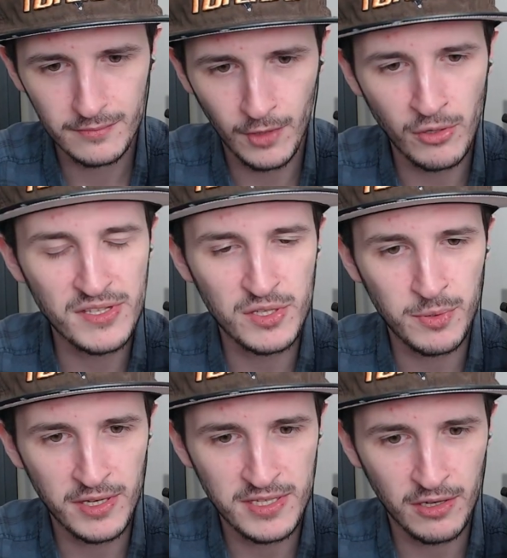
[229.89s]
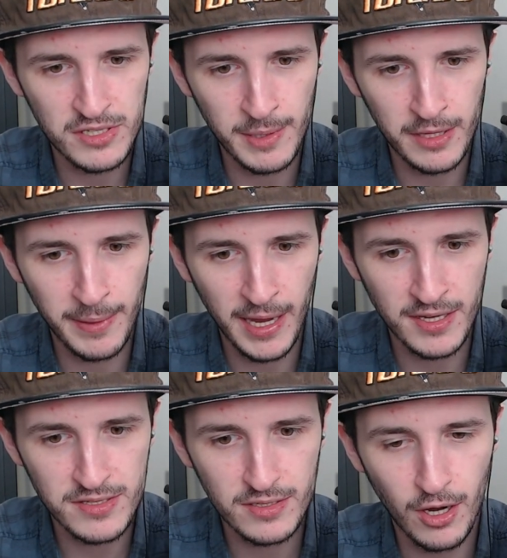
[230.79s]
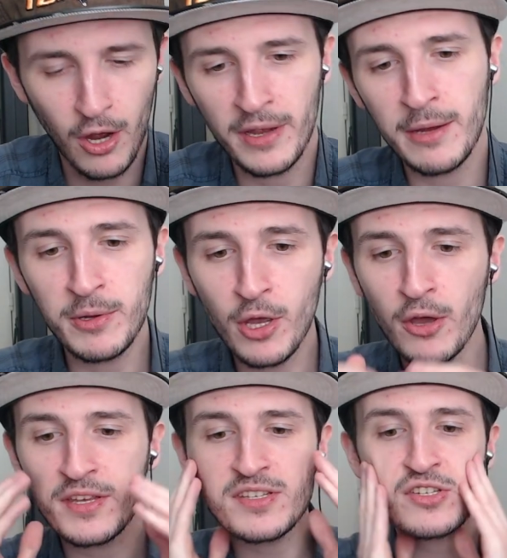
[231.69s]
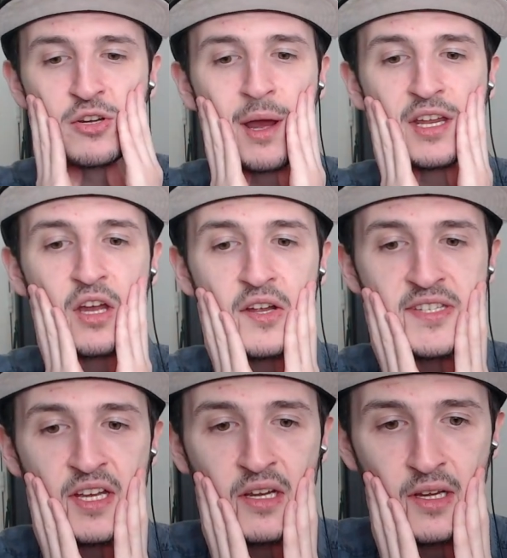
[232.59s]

Oh, is this where it tells about the past? Oh, here we go. This is new added content.